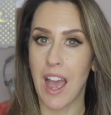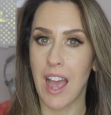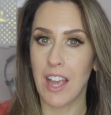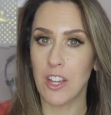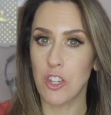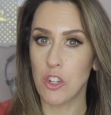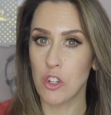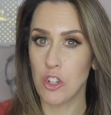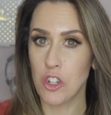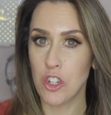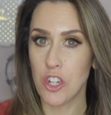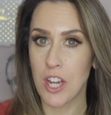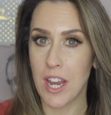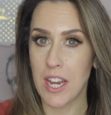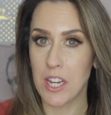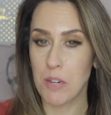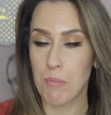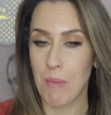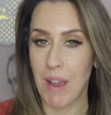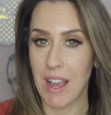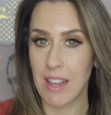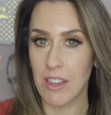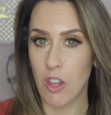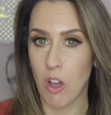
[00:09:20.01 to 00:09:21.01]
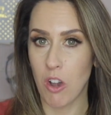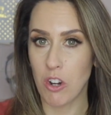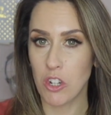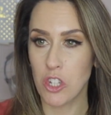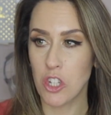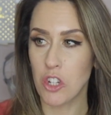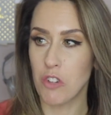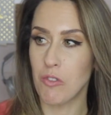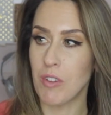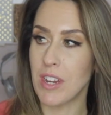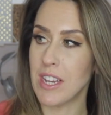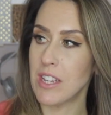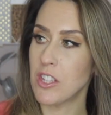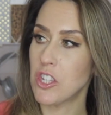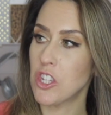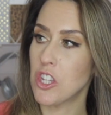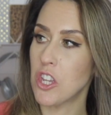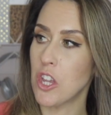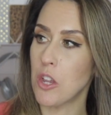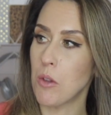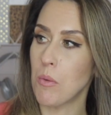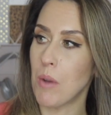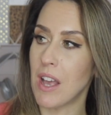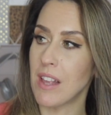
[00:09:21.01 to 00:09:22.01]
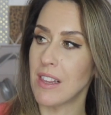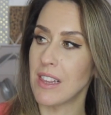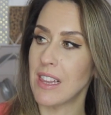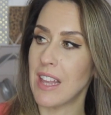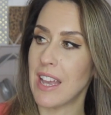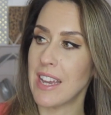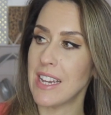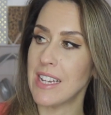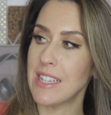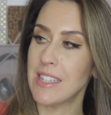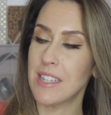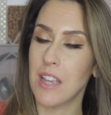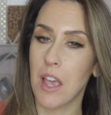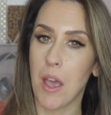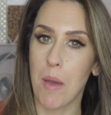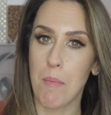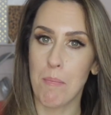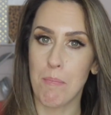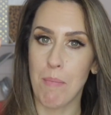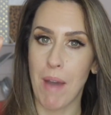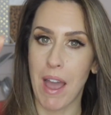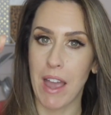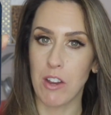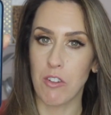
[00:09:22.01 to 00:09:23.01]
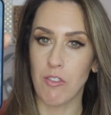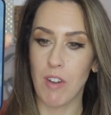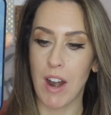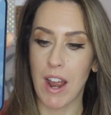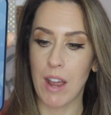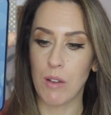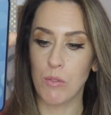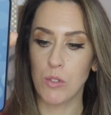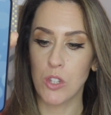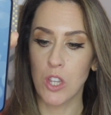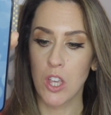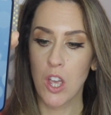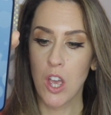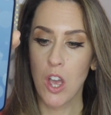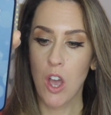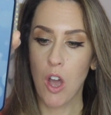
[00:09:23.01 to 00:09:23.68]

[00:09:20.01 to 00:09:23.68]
I just changed my lock screen to a lighter background